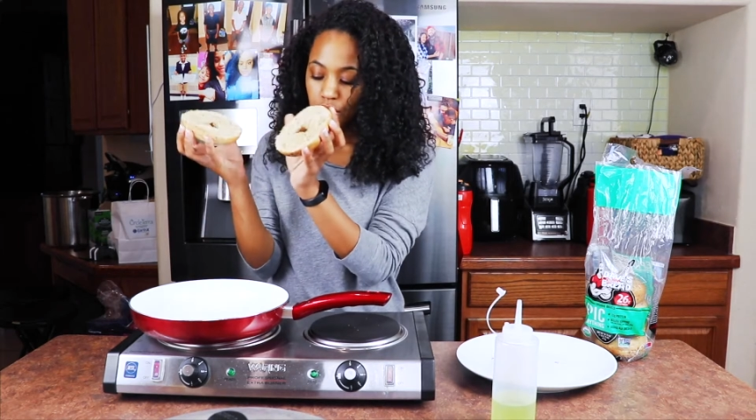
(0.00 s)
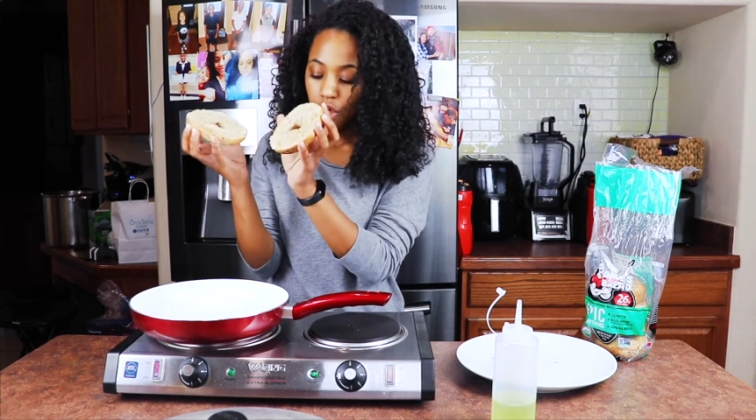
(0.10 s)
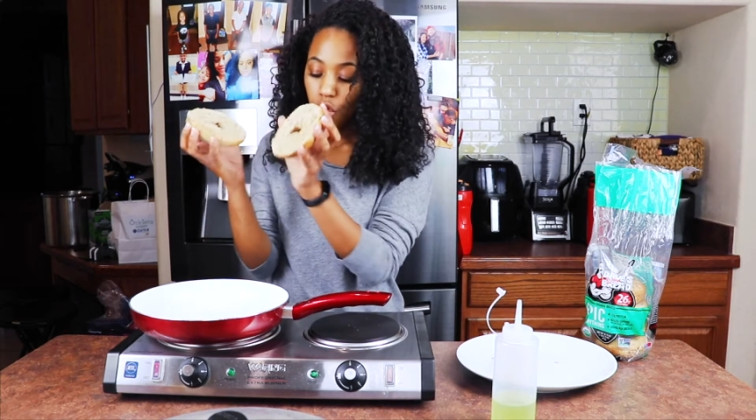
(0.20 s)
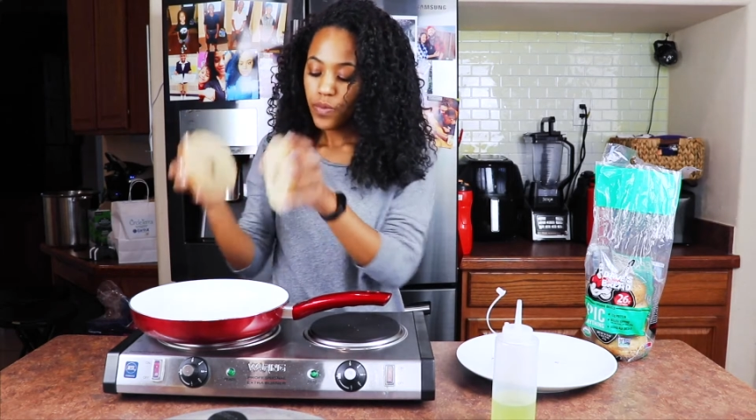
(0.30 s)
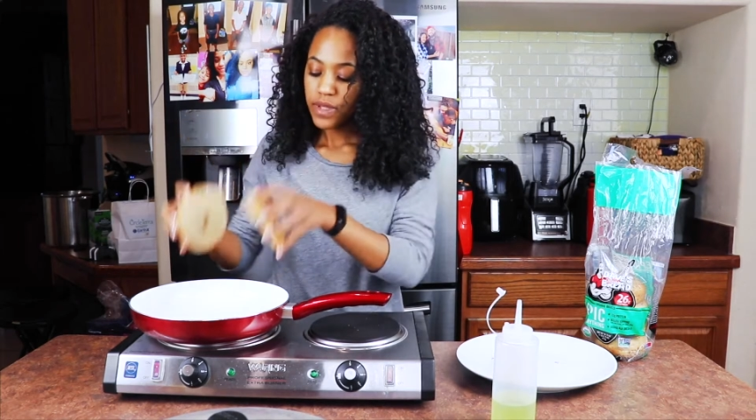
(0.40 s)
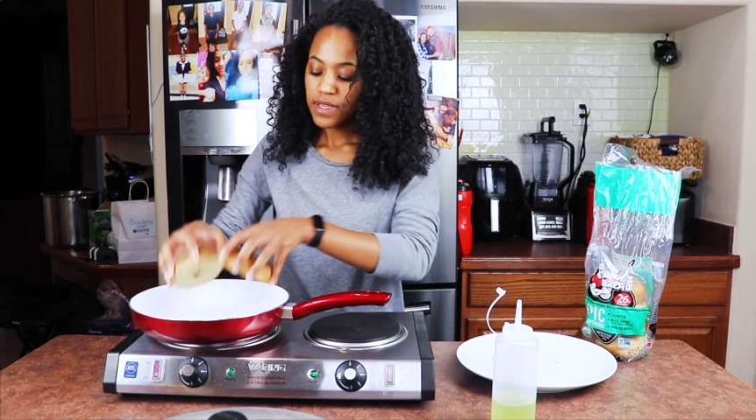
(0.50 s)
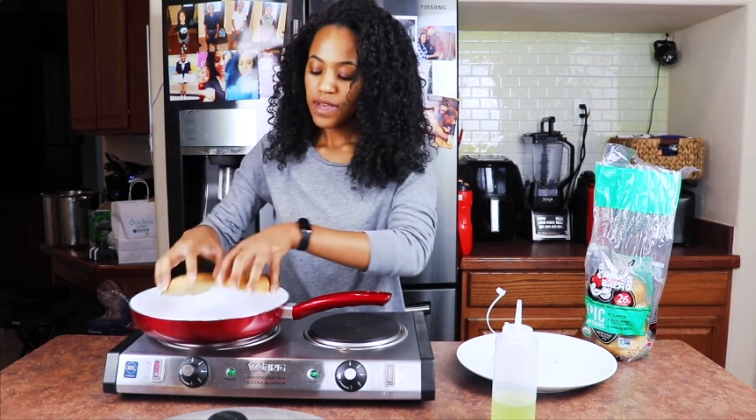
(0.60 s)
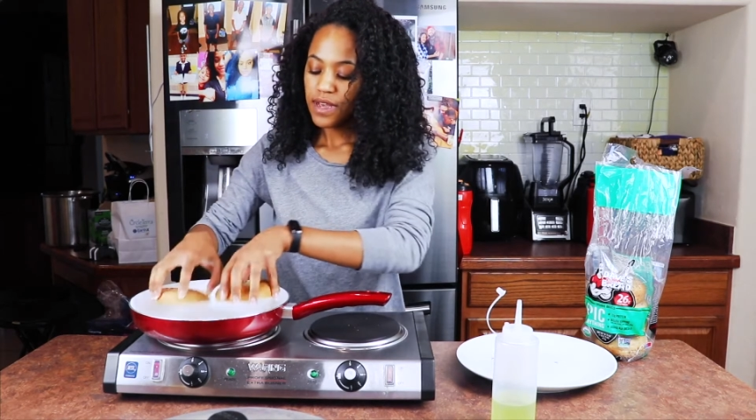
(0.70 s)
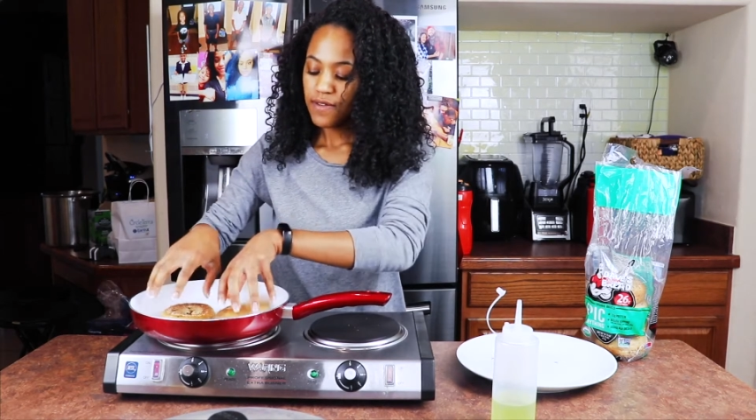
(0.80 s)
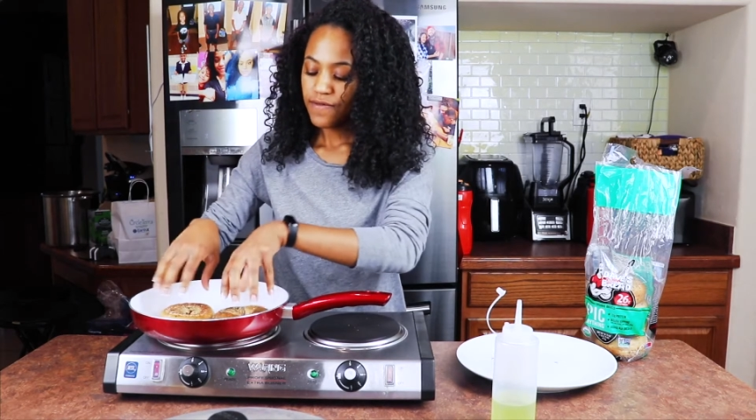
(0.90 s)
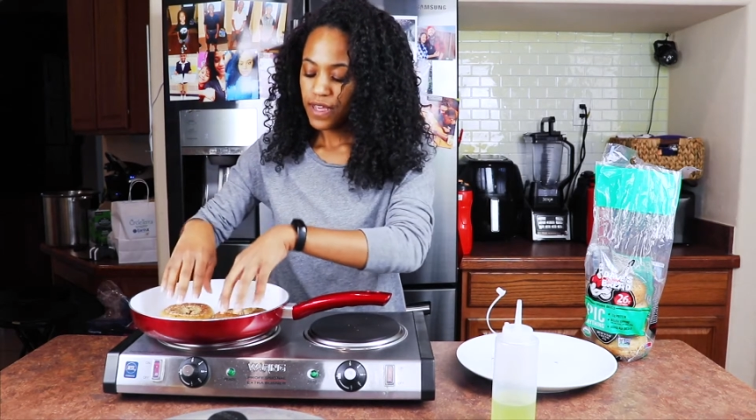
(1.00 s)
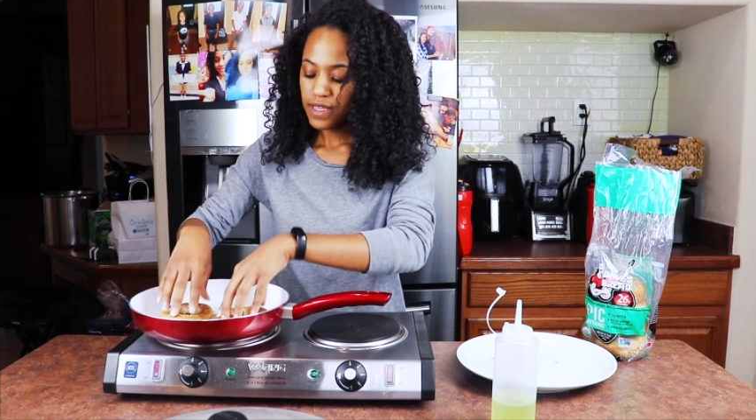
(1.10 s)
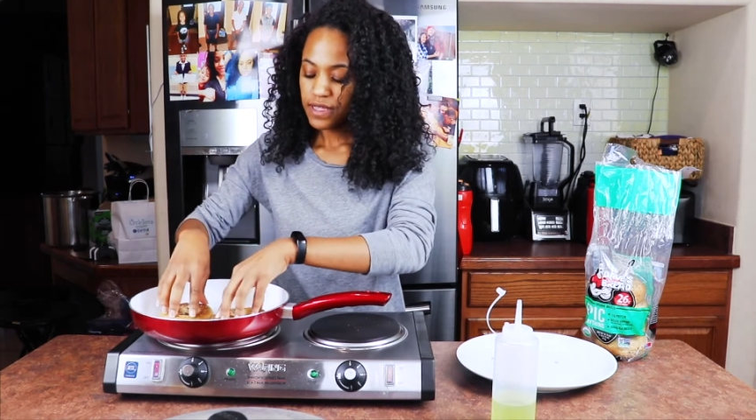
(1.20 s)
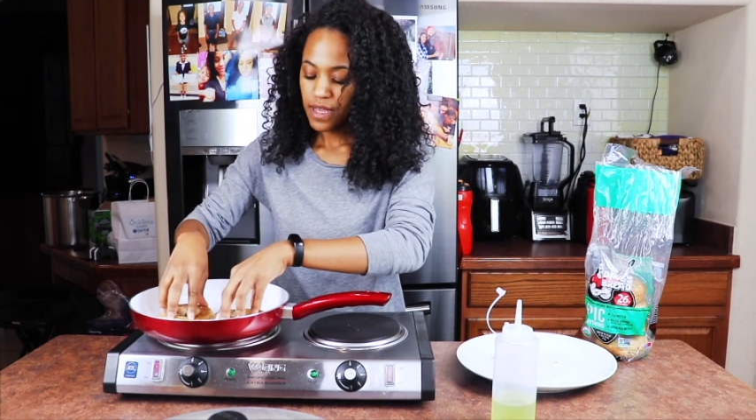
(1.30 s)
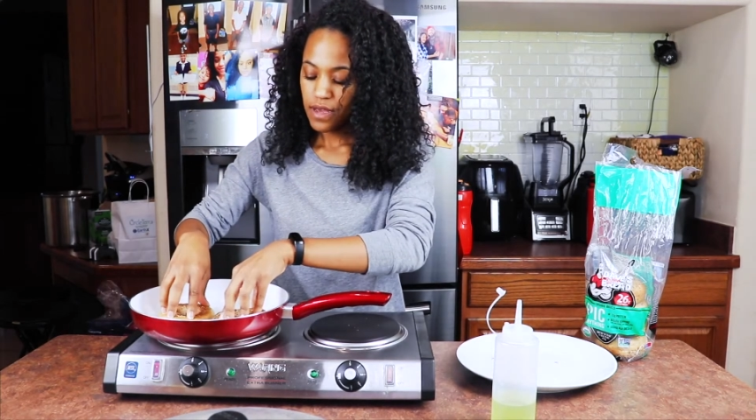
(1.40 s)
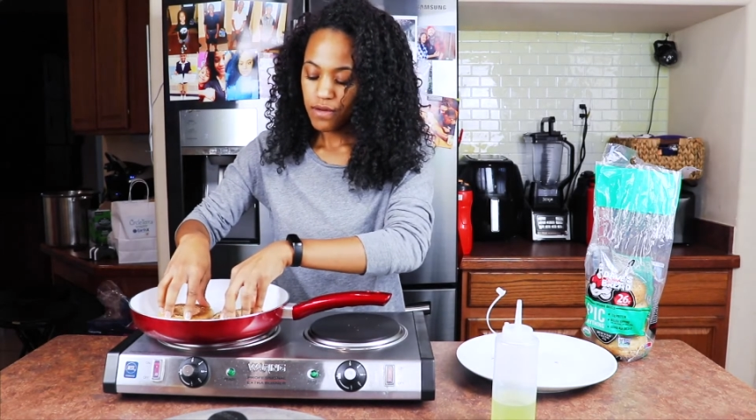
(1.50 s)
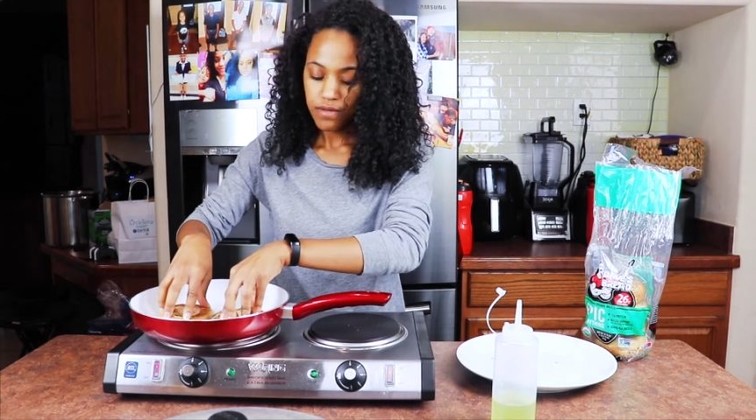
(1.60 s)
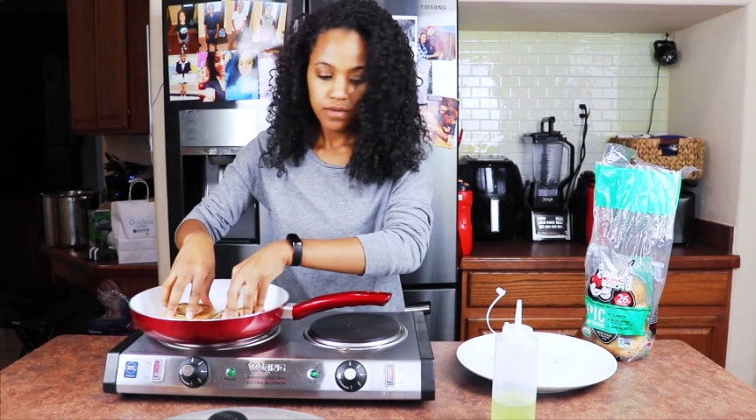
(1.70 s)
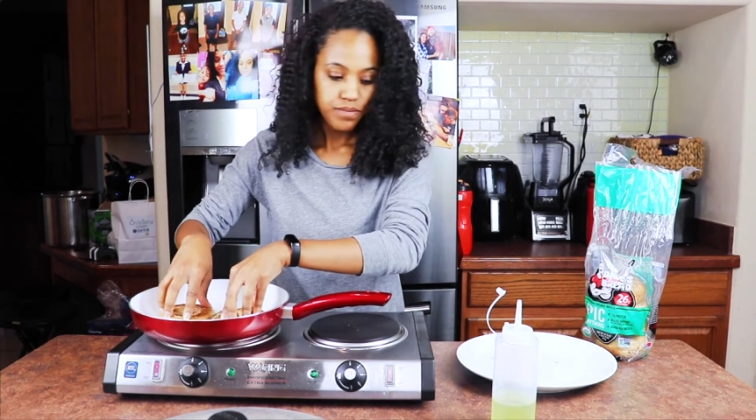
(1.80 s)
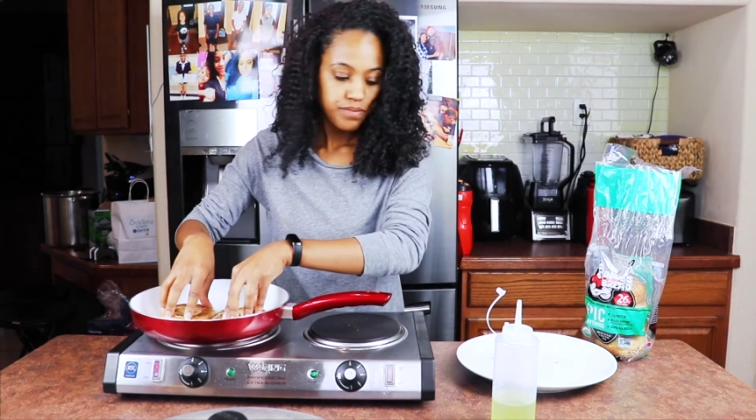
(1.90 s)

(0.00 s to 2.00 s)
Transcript: open side face down.